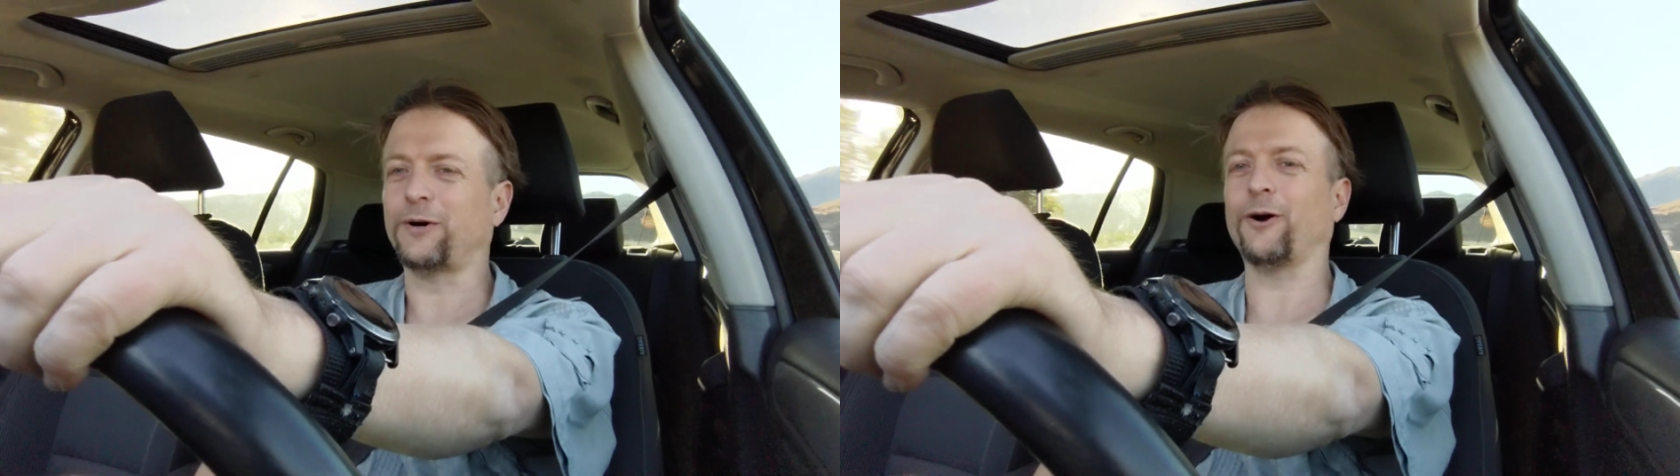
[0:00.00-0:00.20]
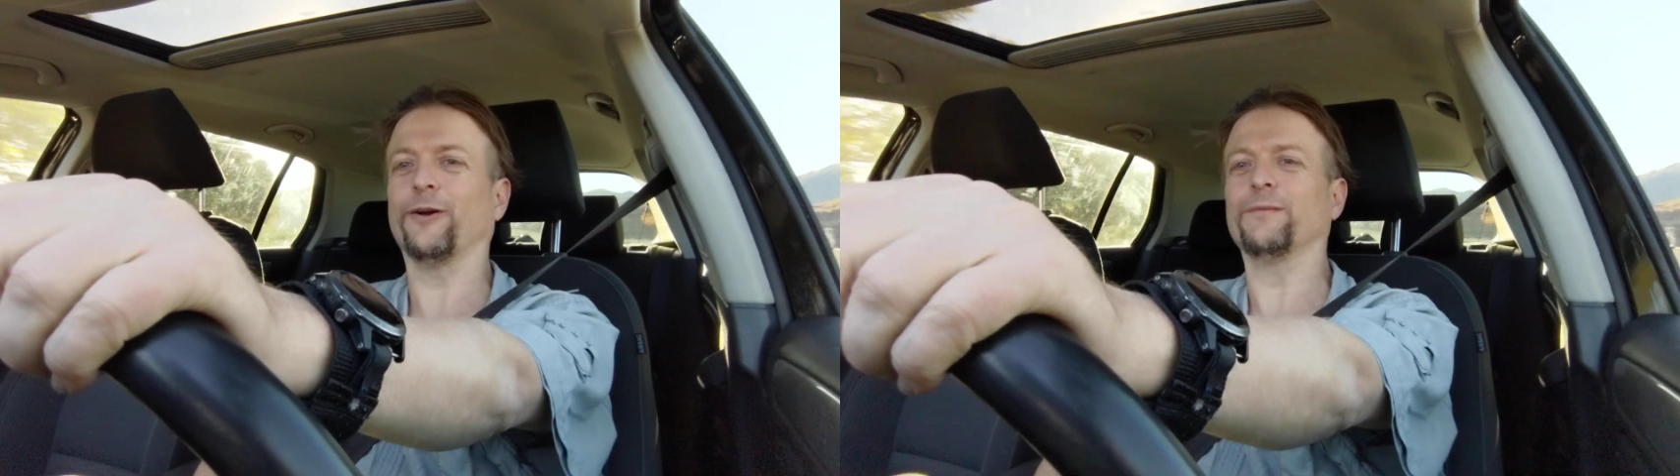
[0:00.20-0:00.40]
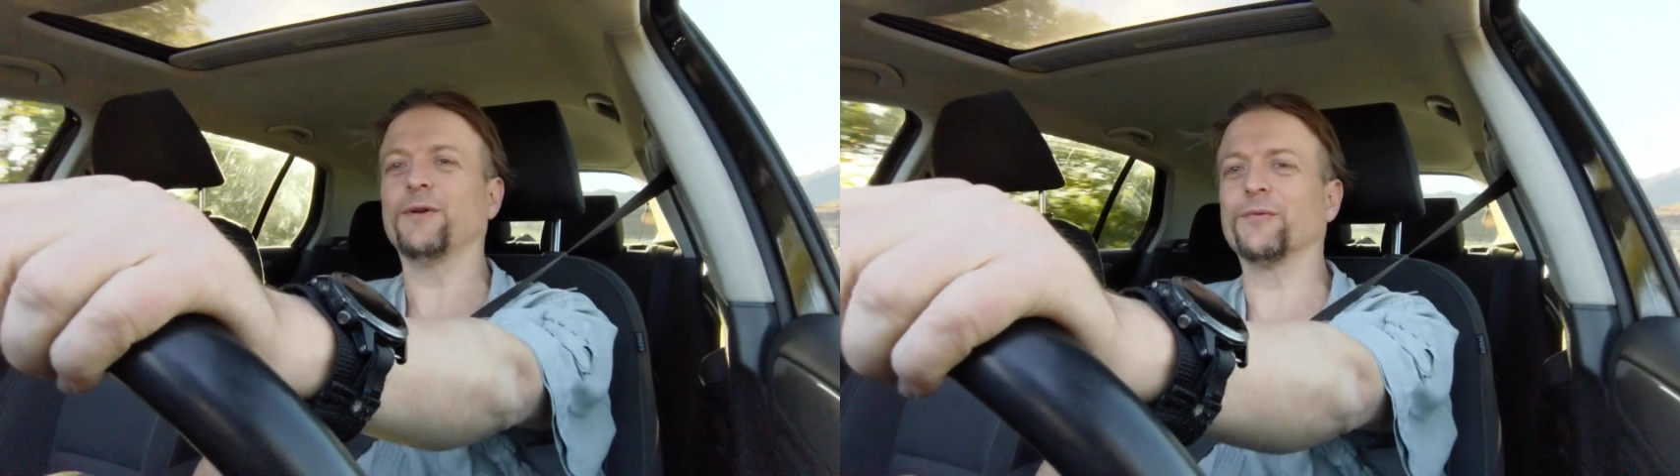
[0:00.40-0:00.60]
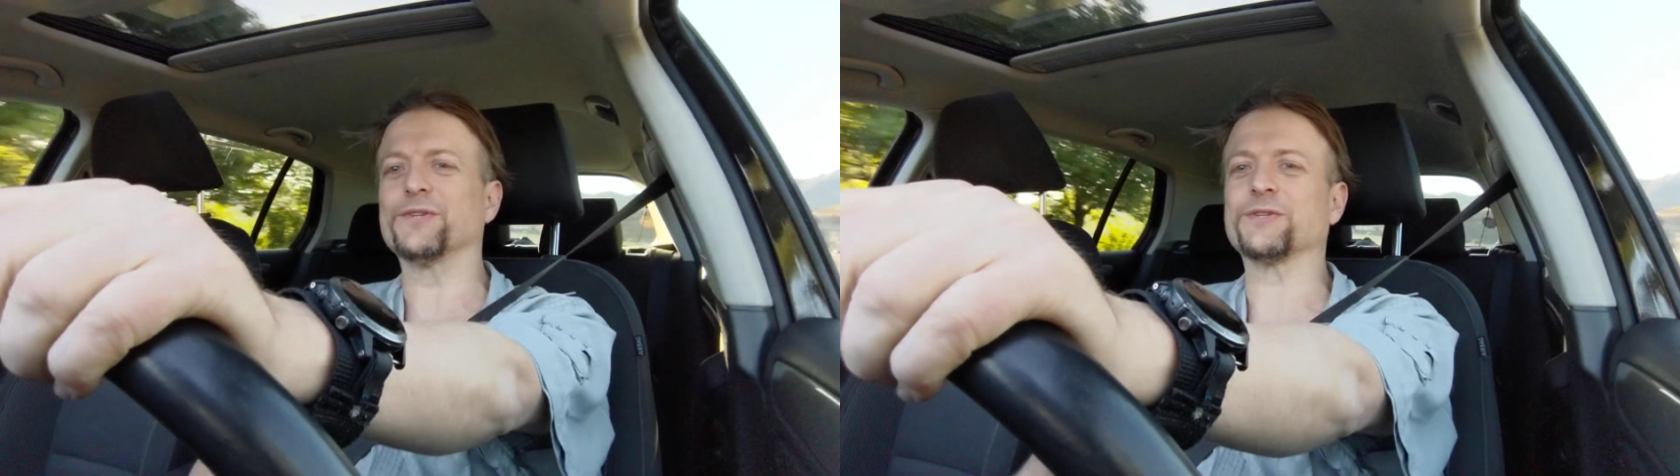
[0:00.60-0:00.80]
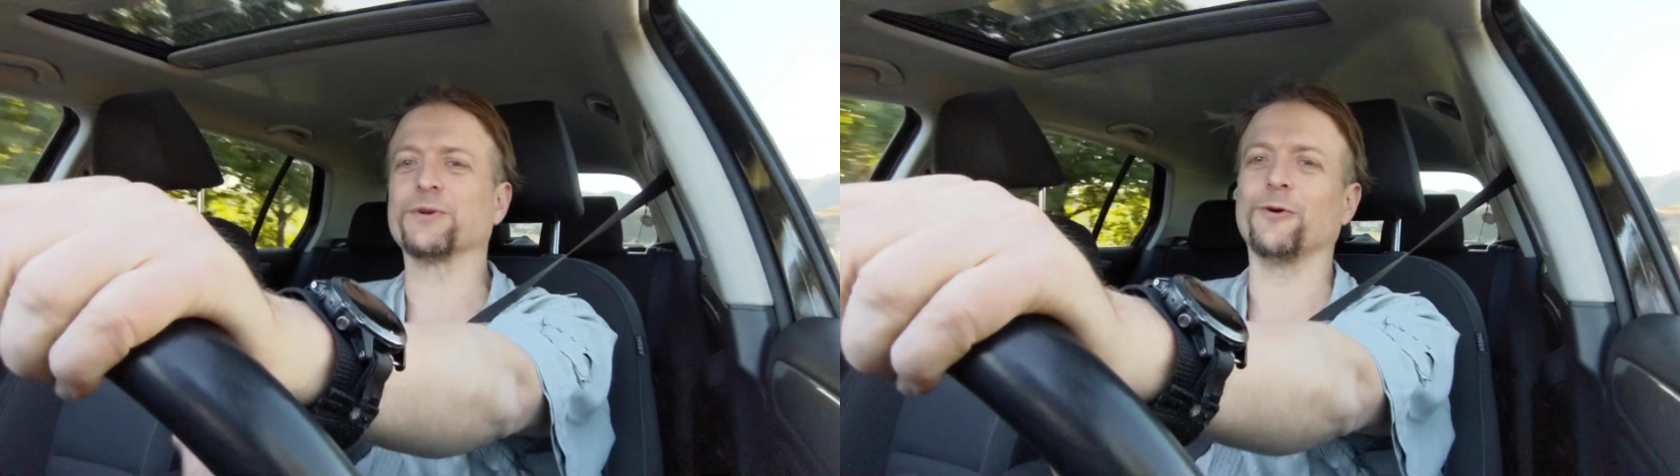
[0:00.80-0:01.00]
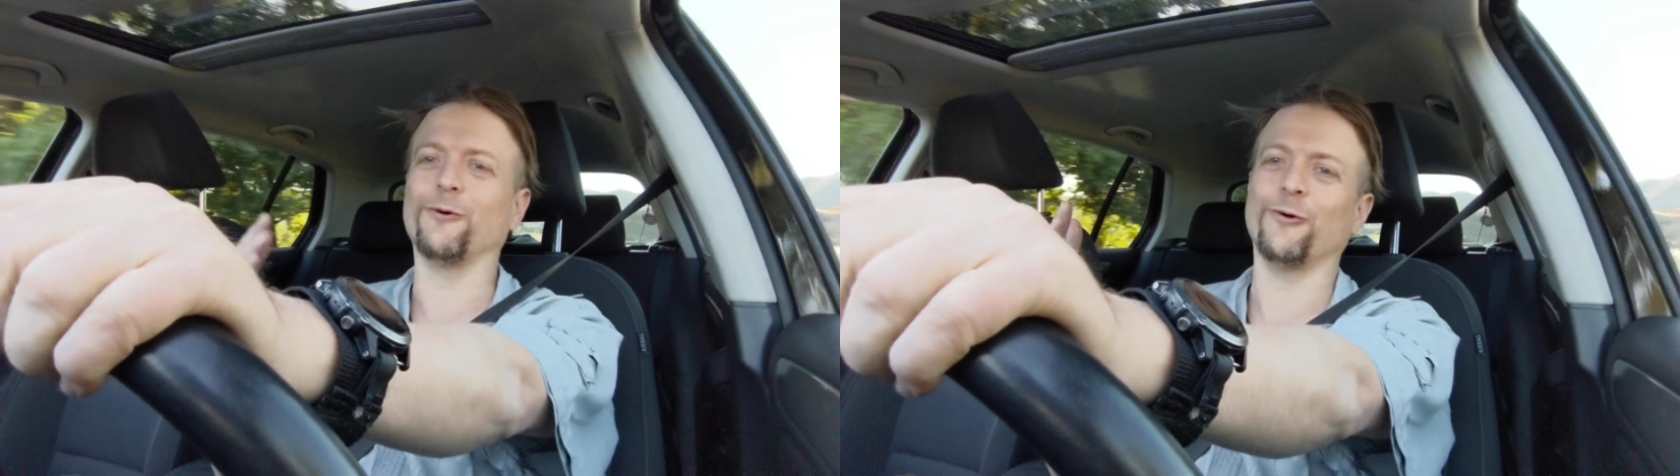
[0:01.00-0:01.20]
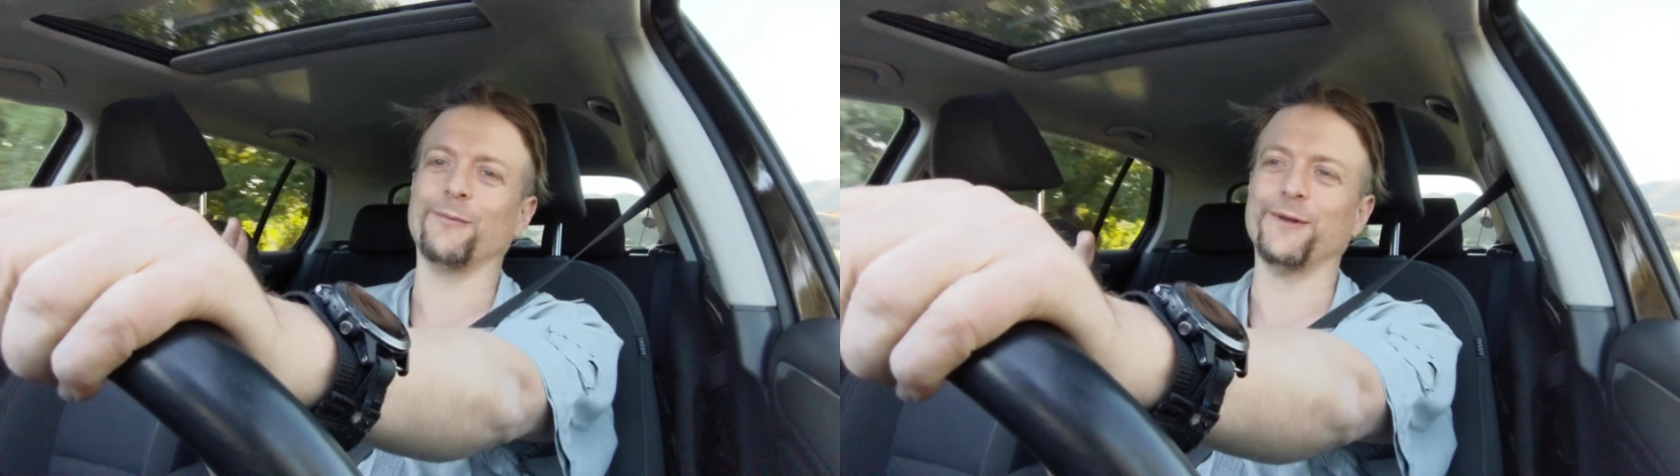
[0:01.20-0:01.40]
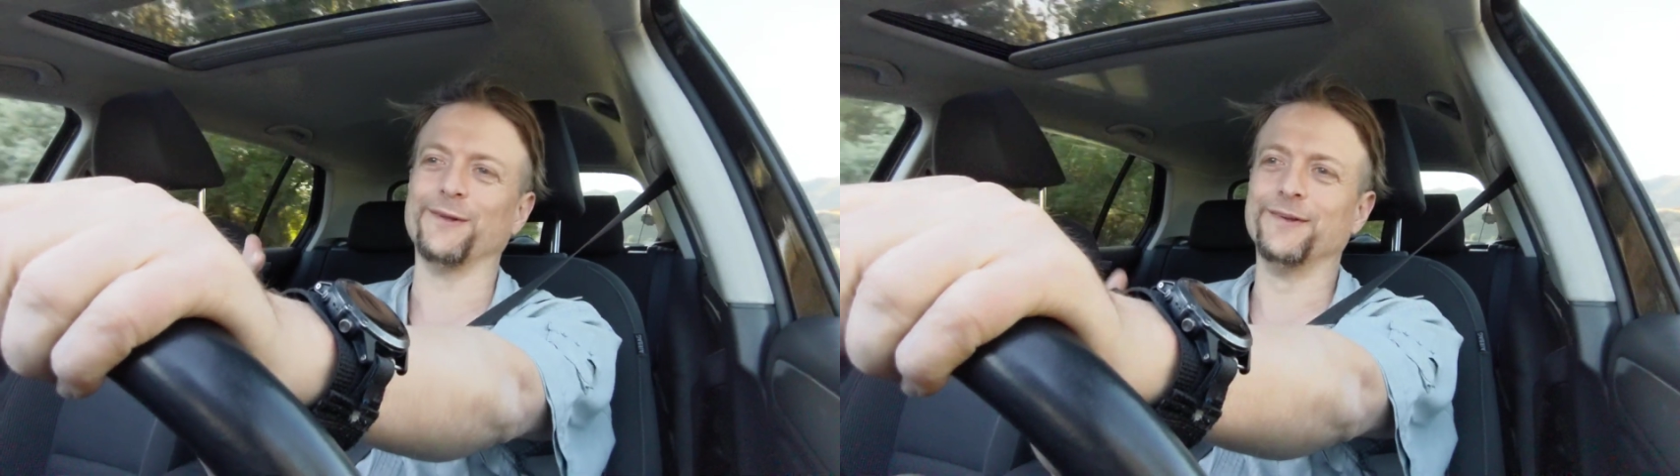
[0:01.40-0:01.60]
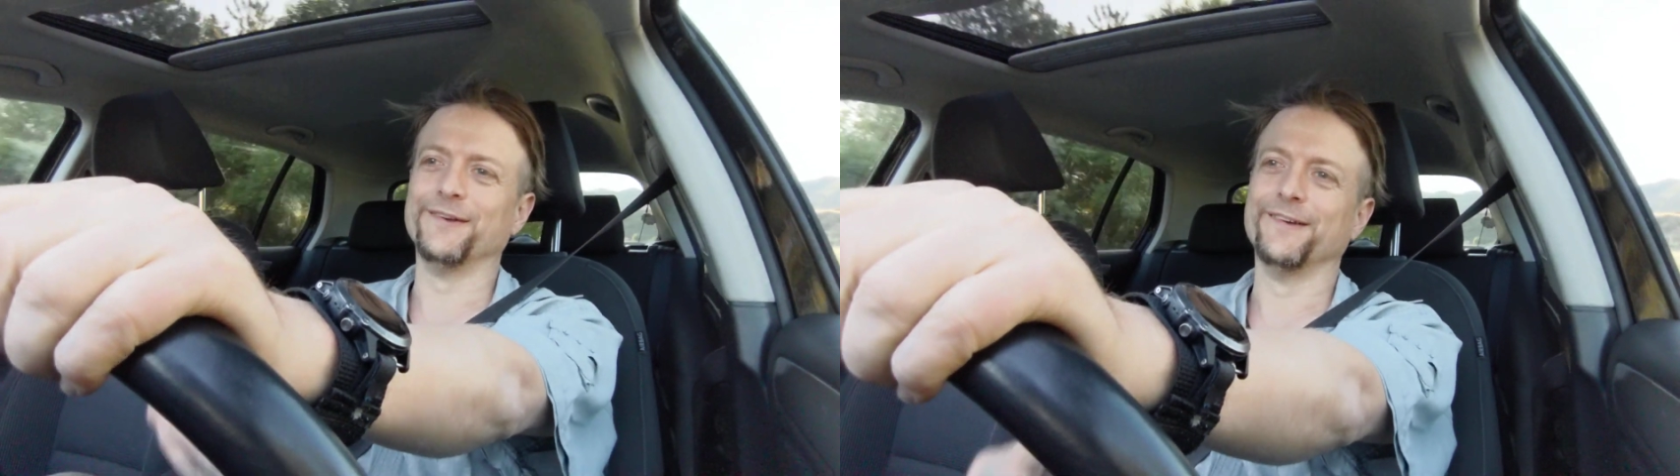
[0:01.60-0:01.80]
Part of me wants to go home and